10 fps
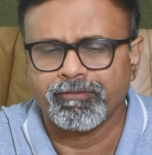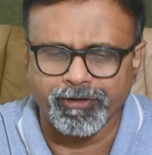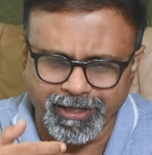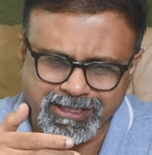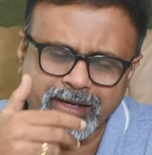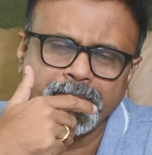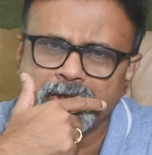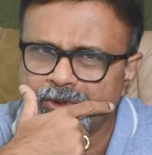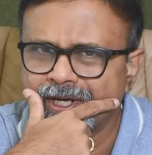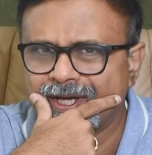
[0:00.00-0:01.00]
For
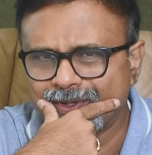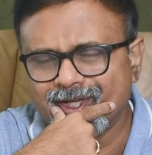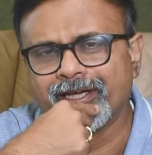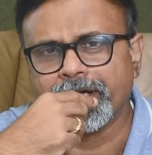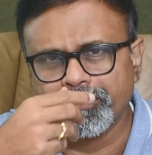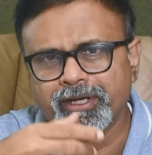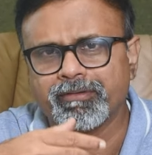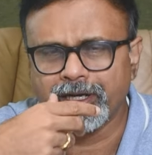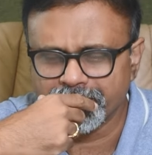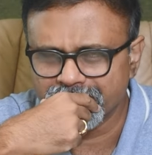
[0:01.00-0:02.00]
example, today you think equity
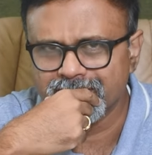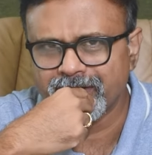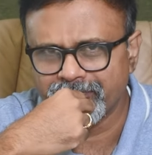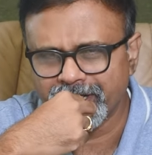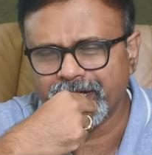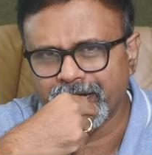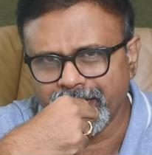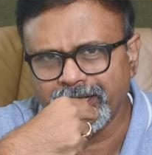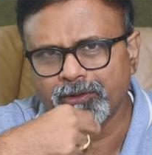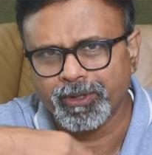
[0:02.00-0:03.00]
valuations are very high.
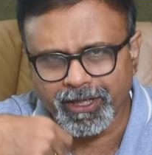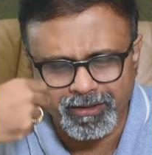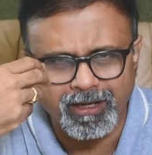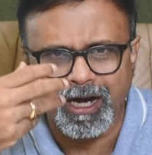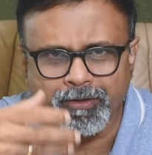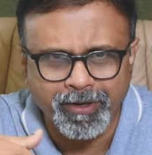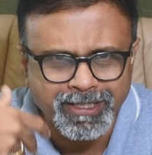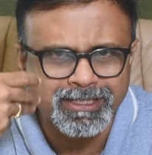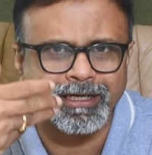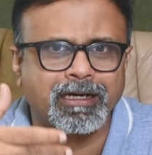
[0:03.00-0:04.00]
You can
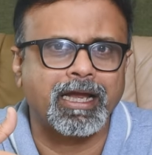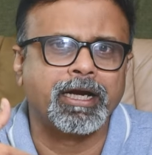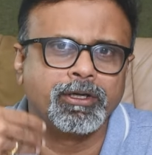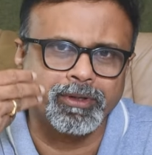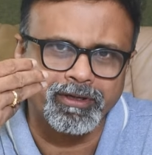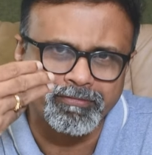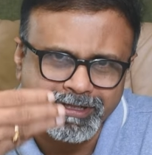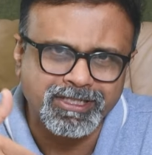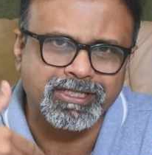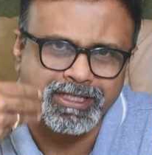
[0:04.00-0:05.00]
advise the client to
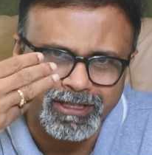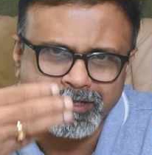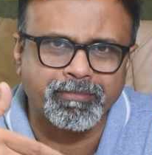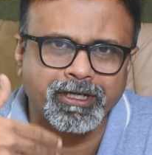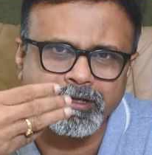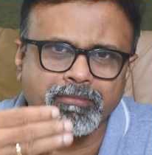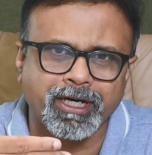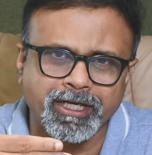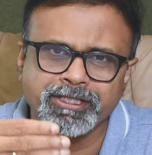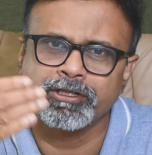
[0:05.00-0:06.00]
invest his incremental
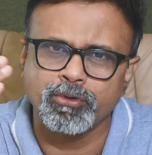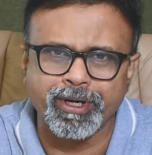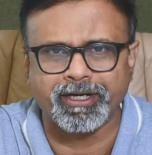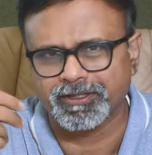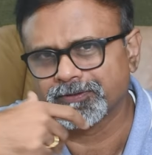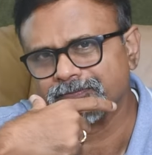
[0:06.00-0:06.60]
monies into debt.